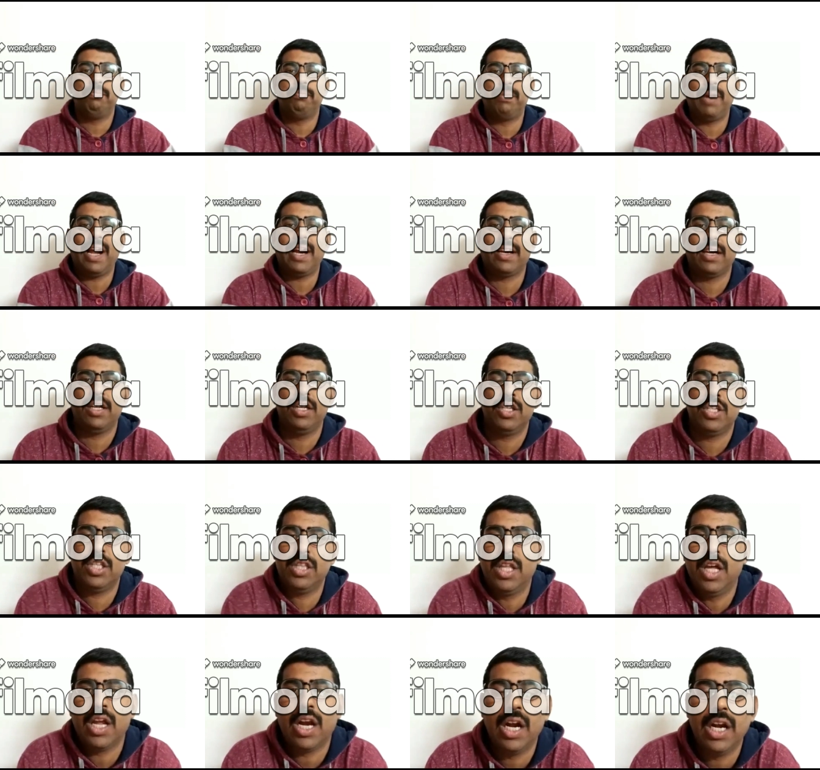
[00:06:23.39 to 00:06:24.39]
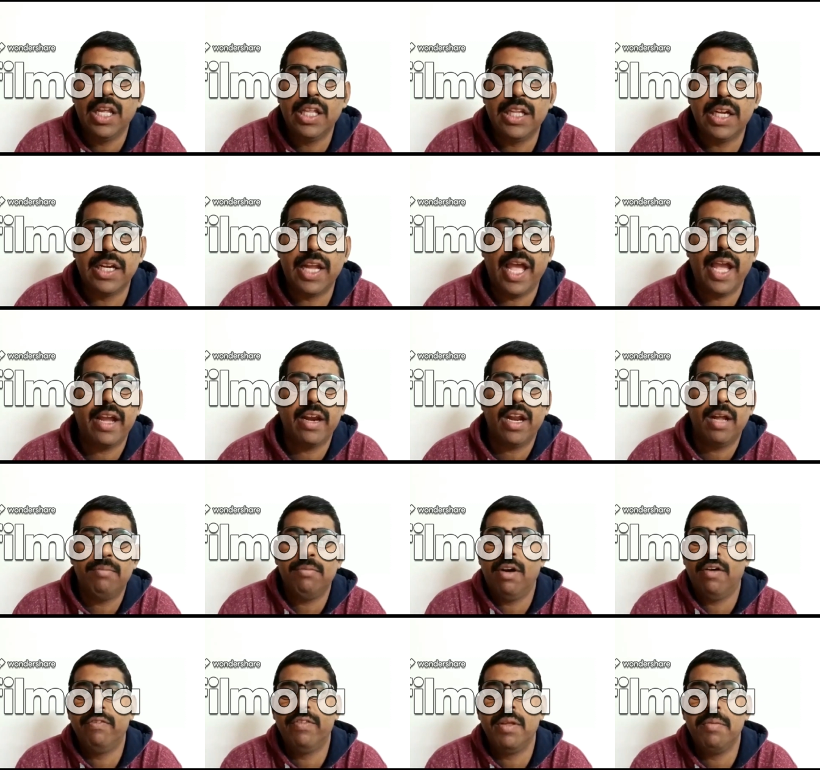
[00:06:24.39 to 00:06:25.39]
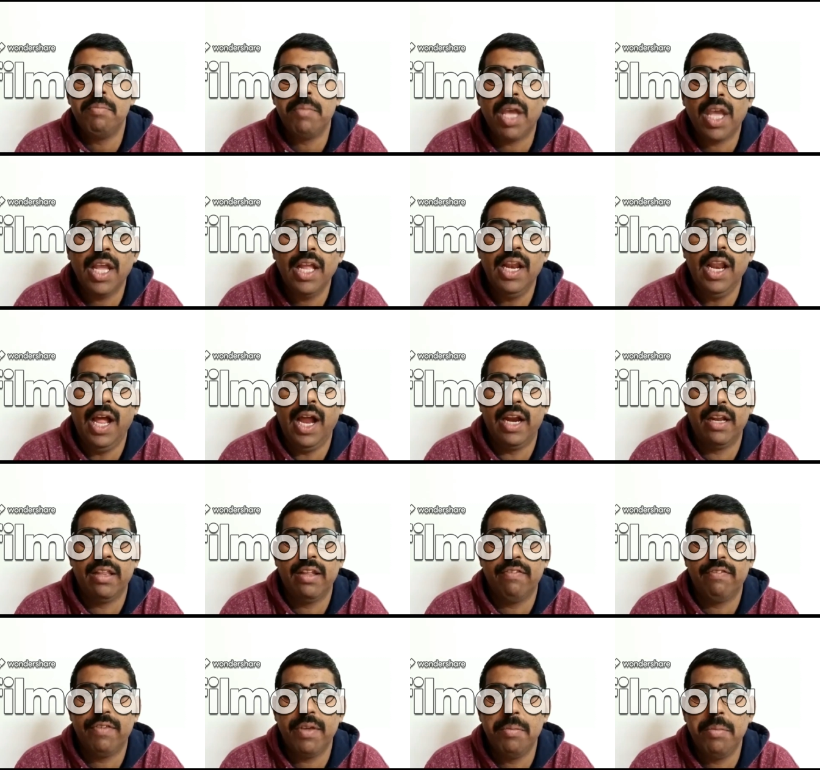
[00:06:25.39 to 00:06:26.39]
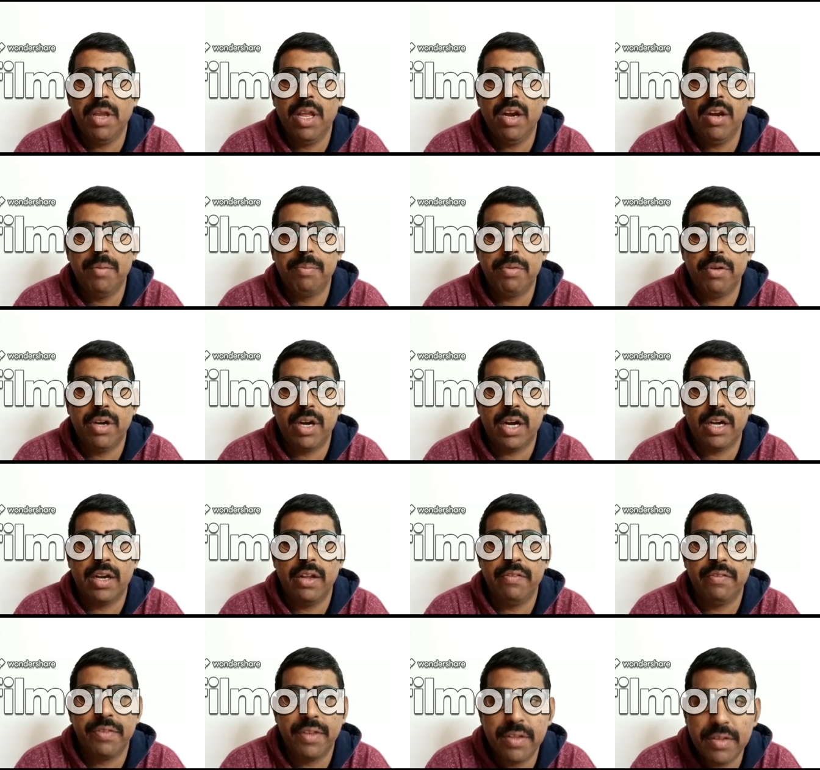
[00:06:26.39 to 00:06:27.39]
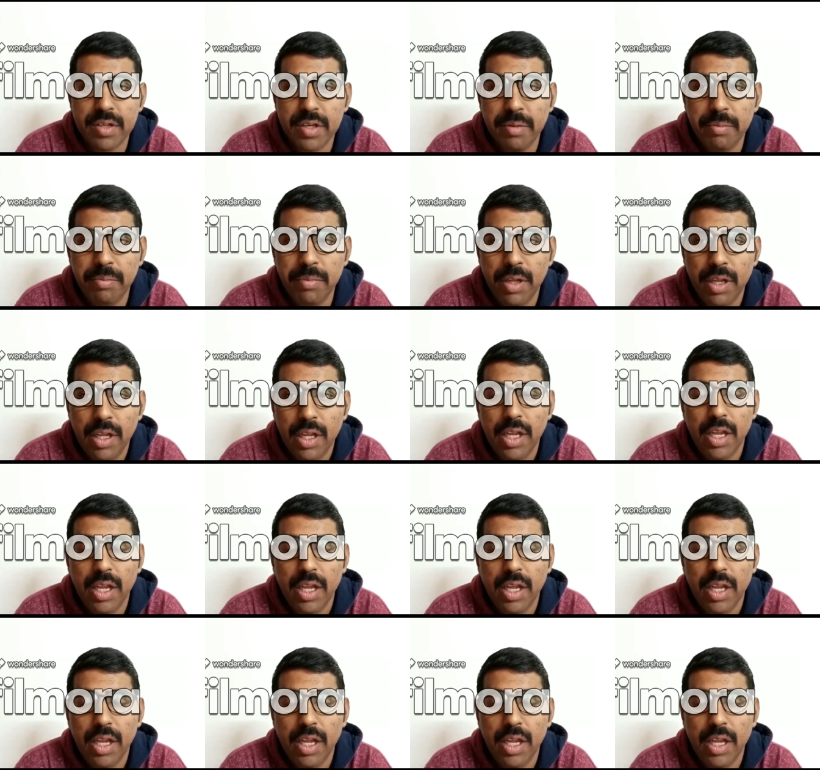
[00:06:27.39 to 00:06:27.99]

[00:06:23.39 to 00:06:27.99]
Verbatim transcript: practice thoroughly the diagram of the male and the female reproductive system